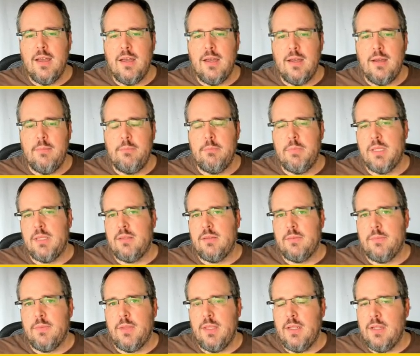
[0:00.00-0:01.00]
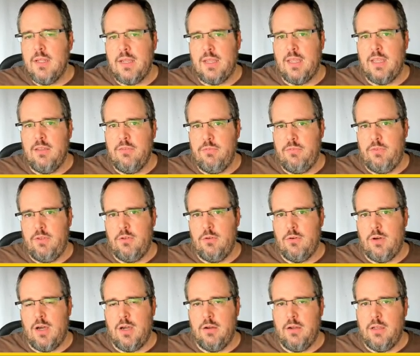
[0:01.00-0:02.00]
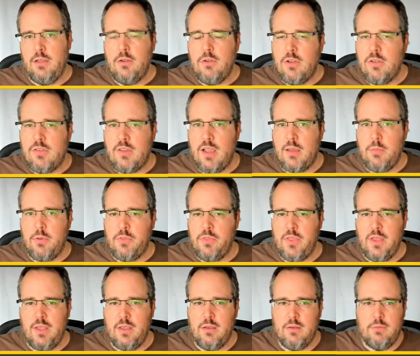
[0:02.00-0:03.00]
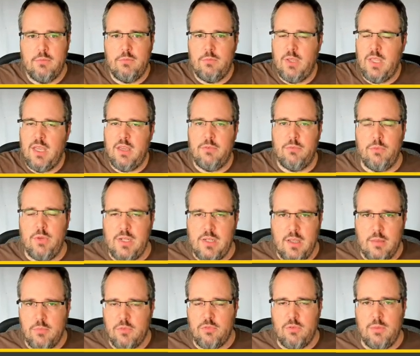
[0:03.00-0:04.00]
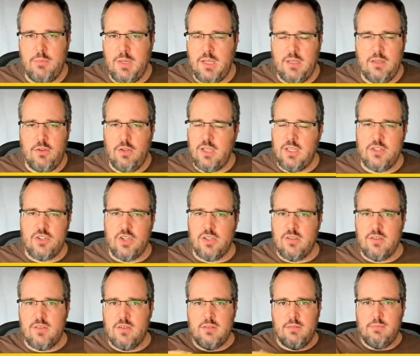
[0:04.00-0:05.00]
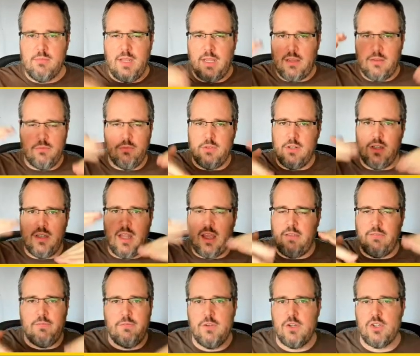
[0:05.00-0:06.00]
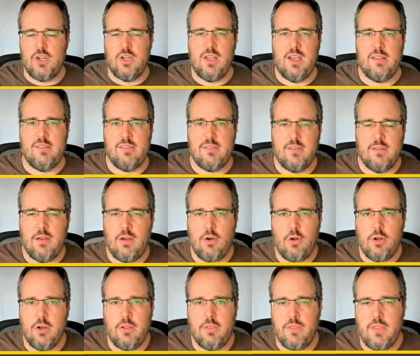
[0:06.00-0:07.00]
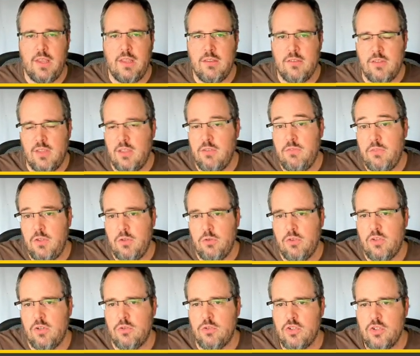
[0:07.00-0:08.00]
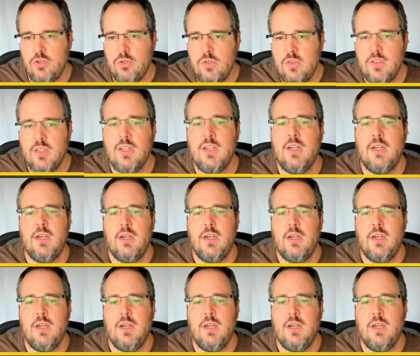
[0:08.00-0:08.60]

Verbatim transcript: Um, but like if you are into this type of thing, we have real-time streaming and you can just like live visualize all the things if you so choose.